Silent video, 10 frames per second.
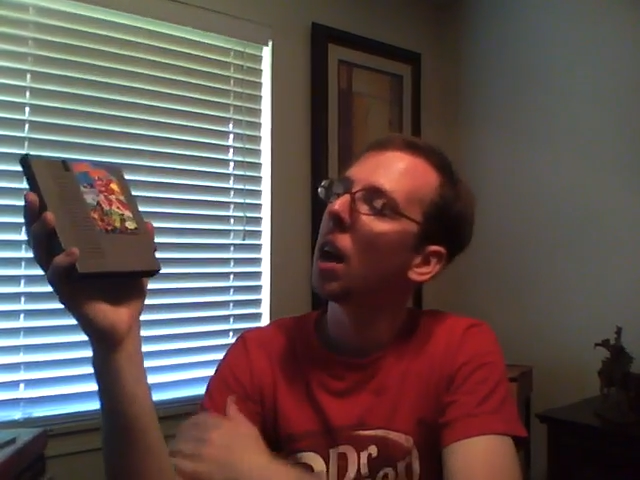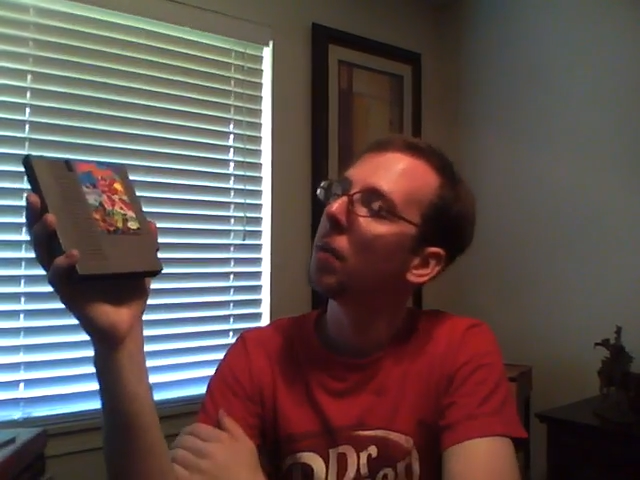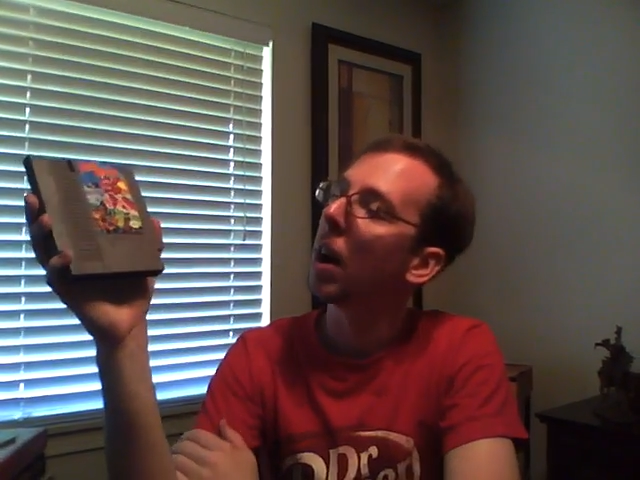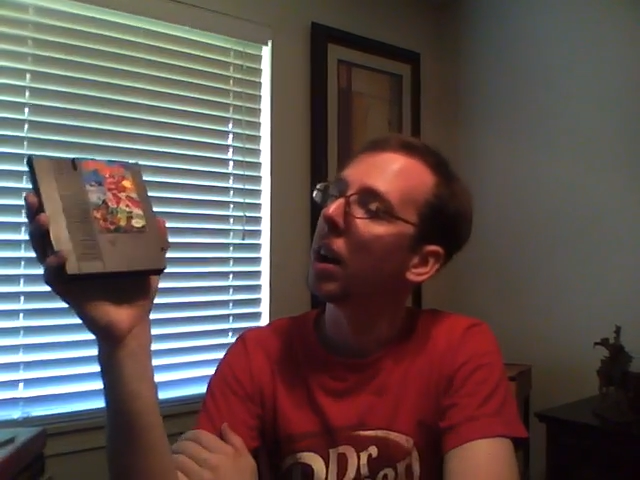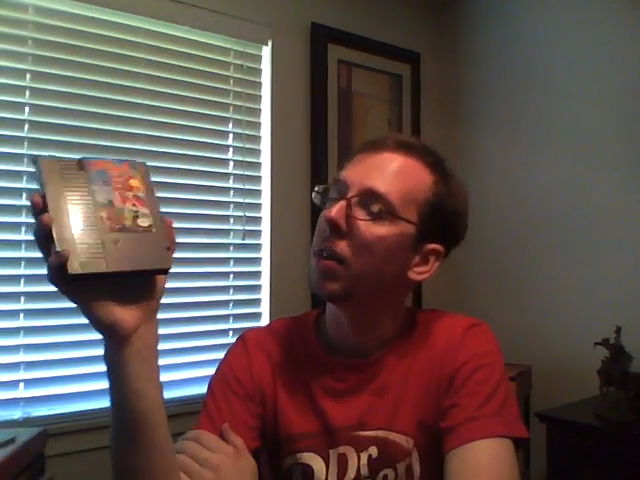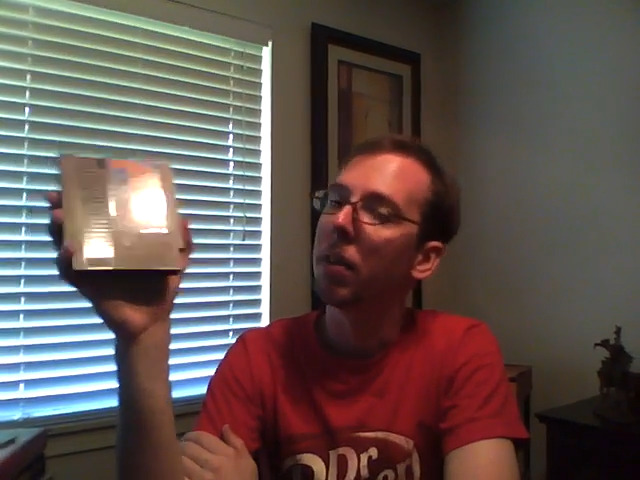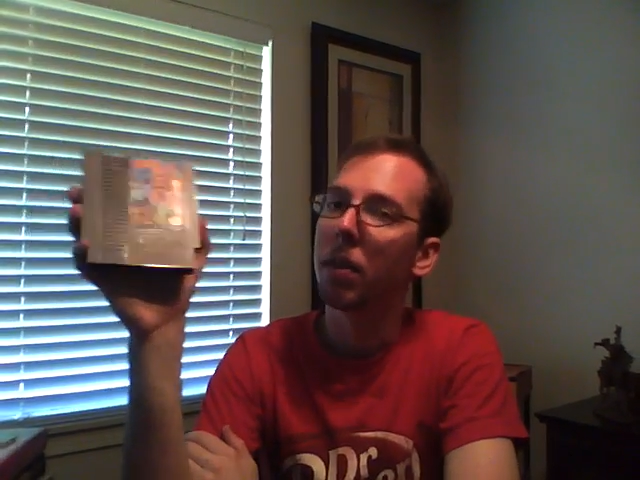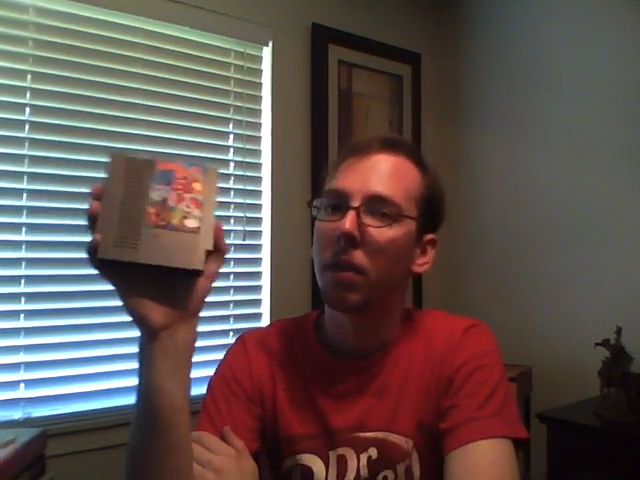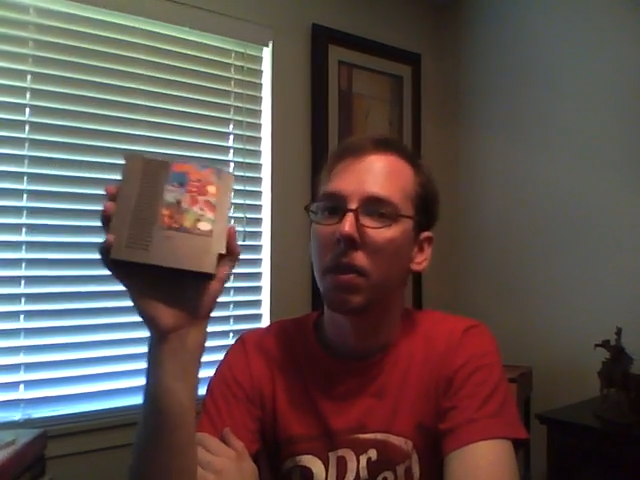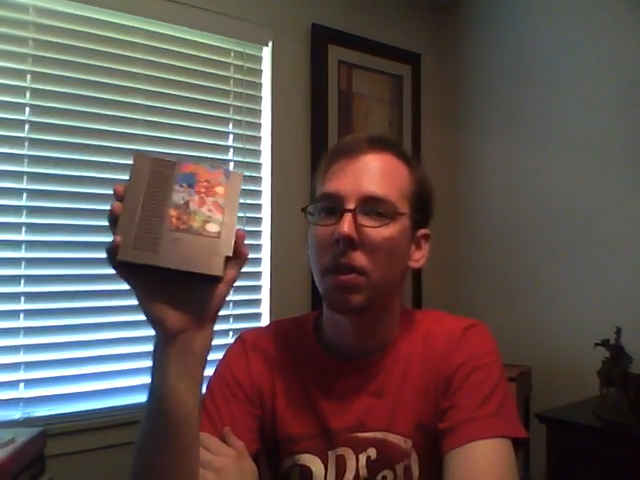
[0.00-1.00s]
But
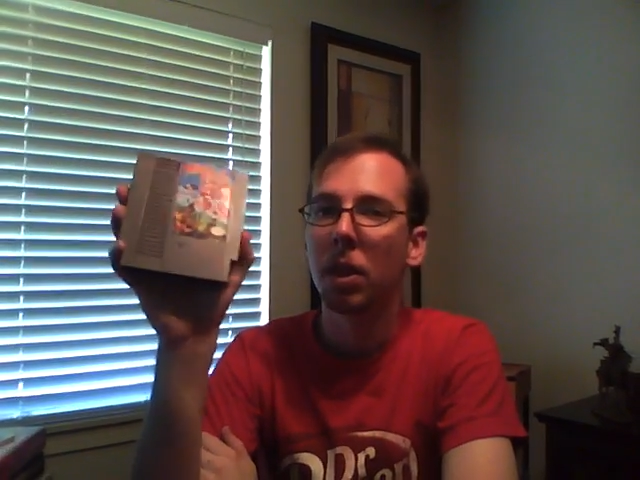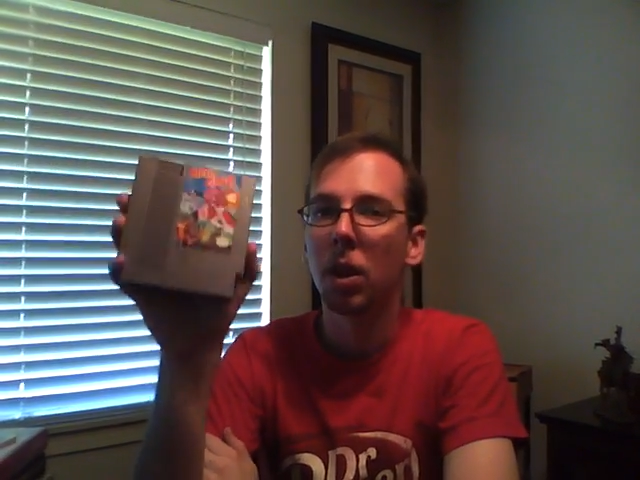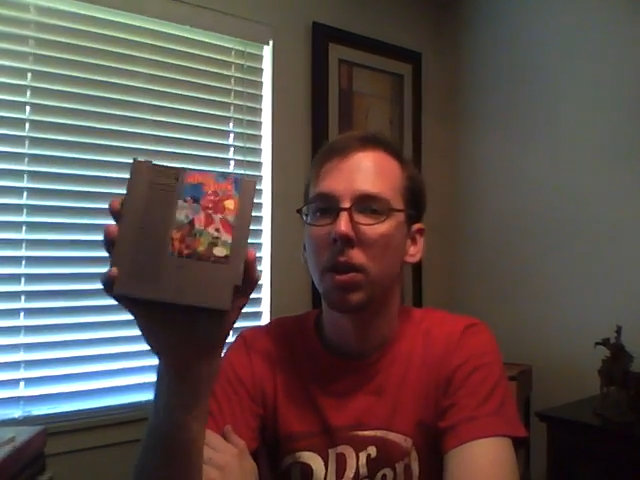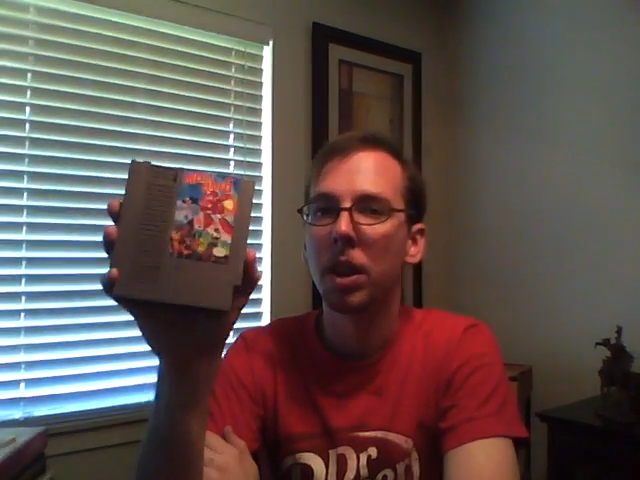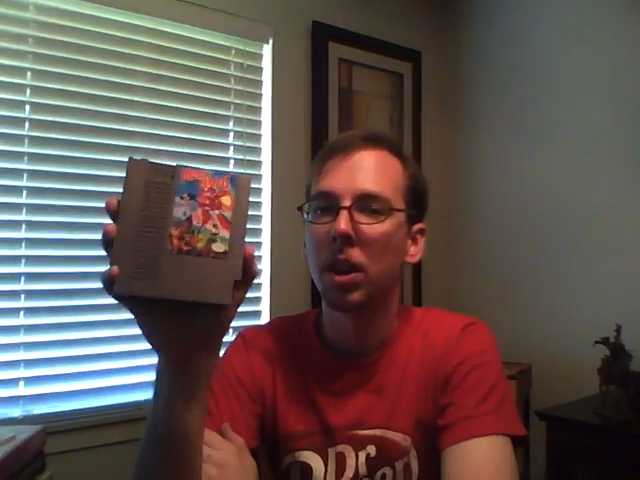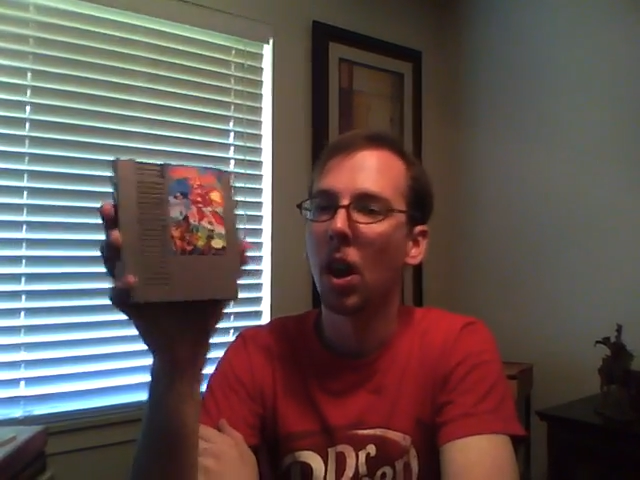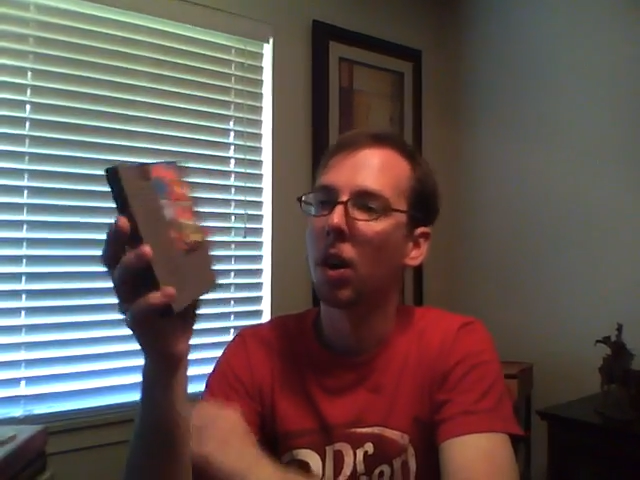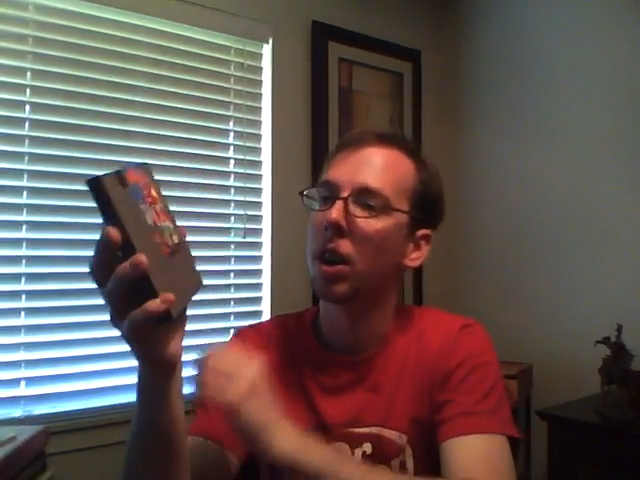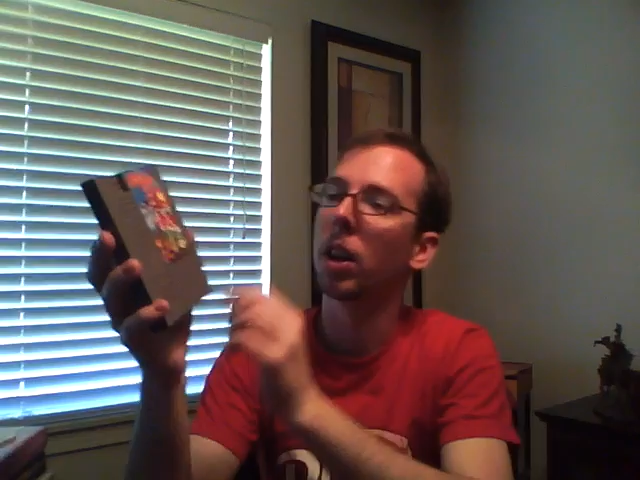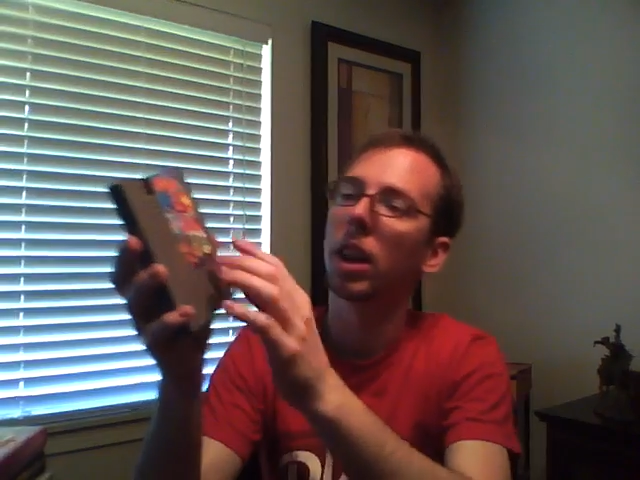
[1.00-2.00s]

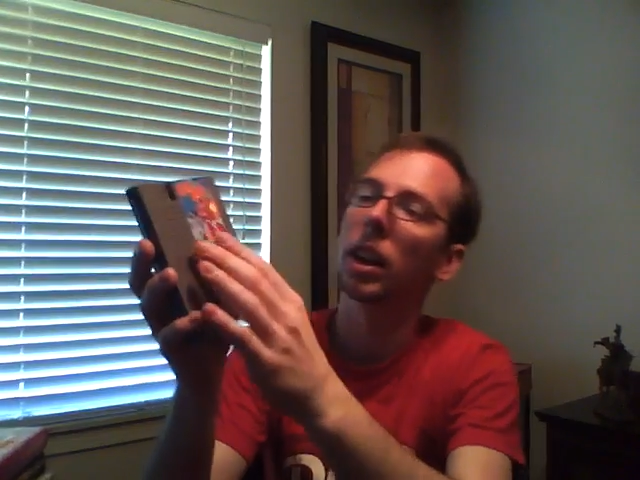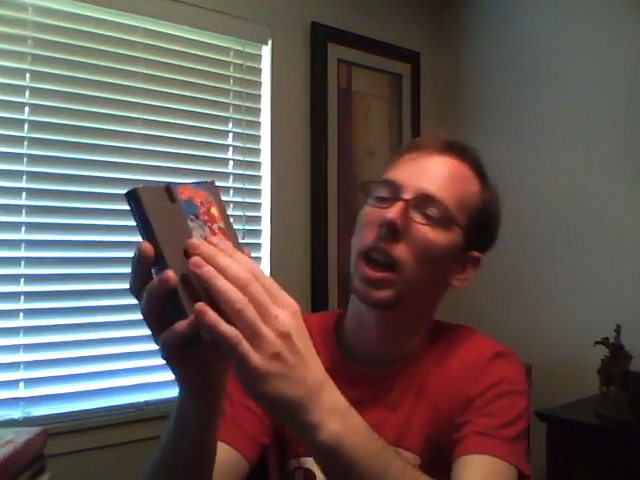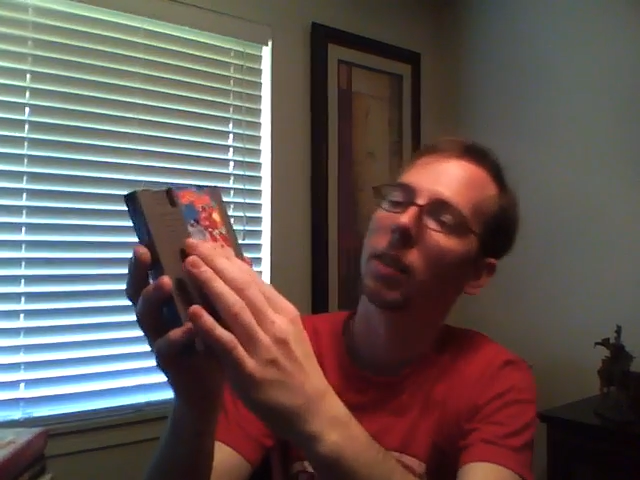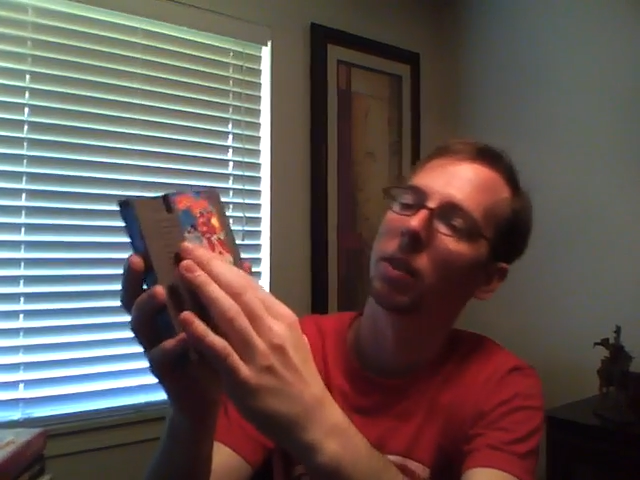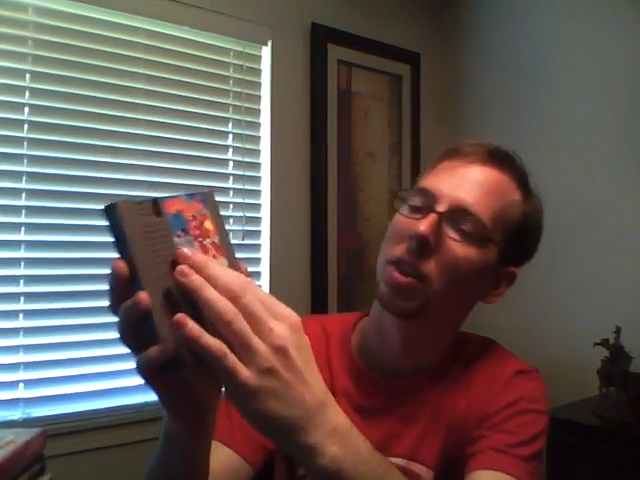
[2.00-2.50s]
$13, and look at that label.